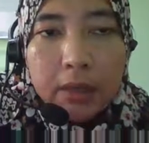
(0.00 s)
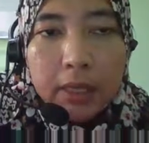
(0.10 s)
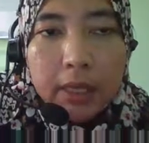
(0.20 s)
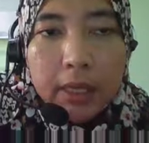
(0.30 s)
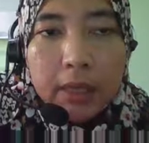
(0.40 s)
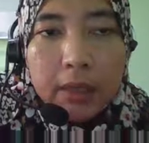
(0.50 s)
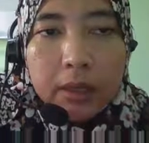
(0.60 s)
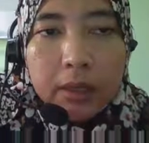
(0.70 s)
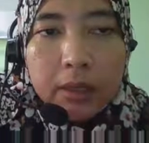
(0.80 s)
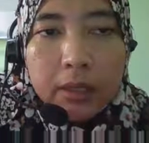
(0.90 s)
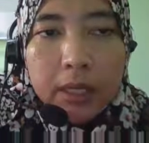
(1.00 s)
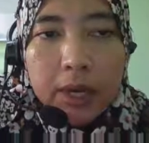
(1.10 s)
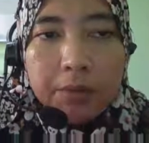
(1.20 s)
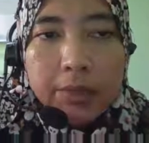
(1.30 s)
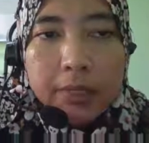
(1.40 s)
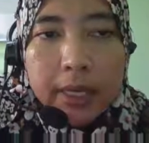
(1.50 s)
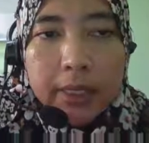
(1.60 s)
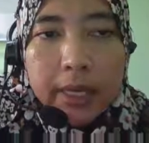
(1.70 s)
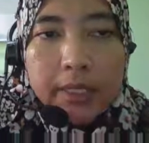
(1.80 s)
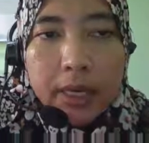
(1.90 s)
Okay, the left hand side,
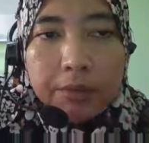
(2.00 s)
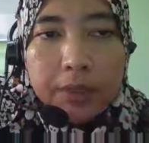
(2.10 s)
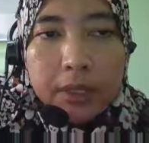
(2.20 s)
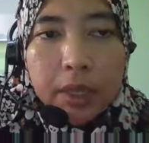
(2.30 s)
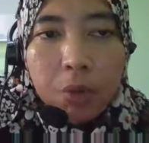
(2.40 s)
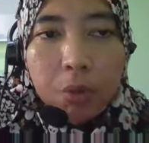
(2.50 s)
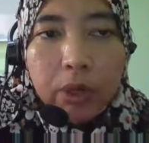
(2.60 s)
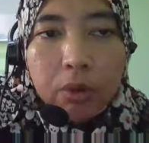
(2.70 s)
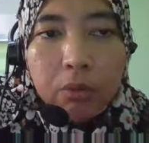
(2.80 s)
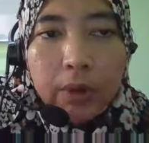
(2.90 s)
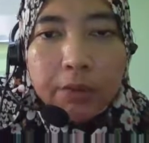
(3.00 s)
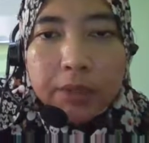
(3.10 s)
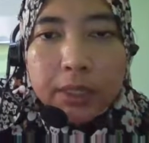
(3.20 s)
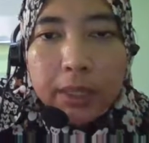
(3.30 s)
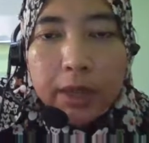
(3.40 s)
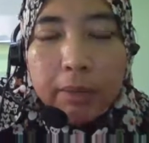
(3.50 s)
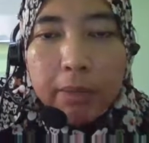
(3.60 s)
there is f theta, 1 over f theta.